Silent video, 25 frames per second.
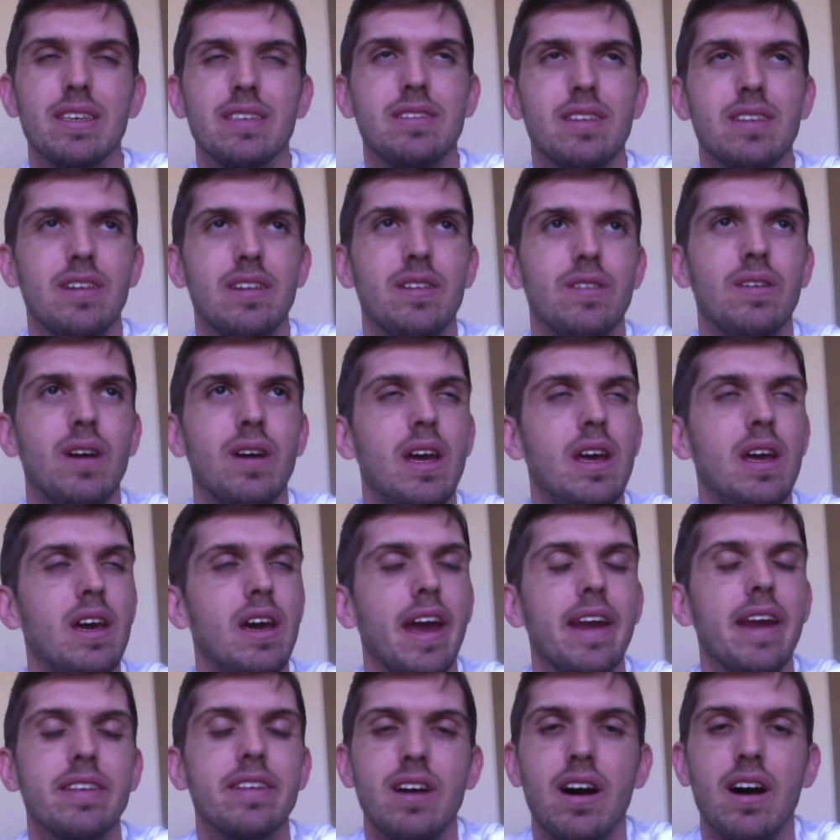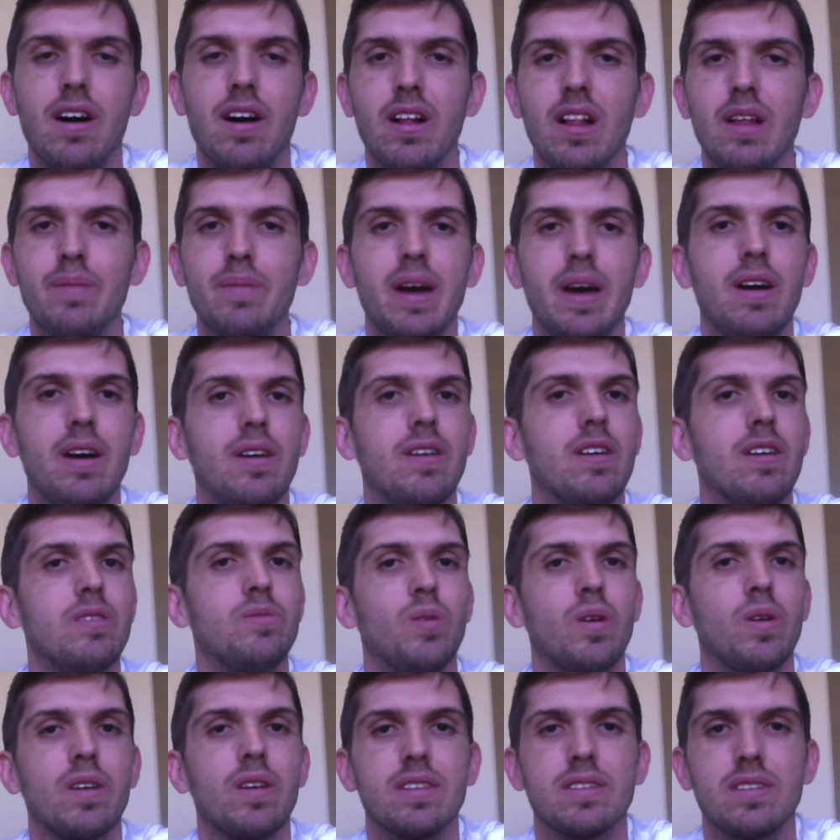So it is all about hard
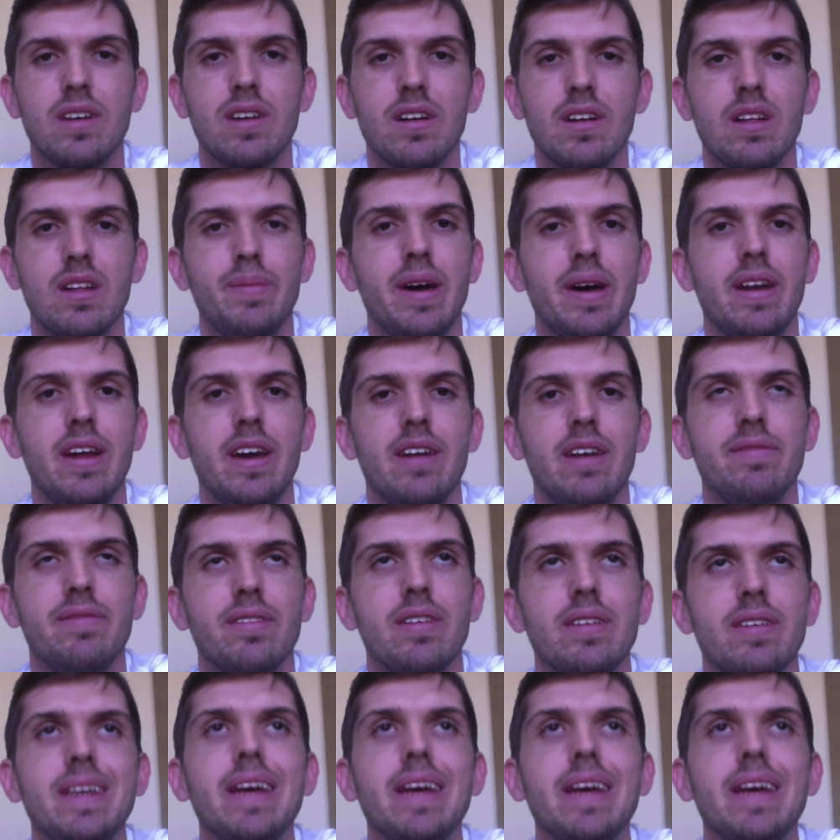work. It's all about effort.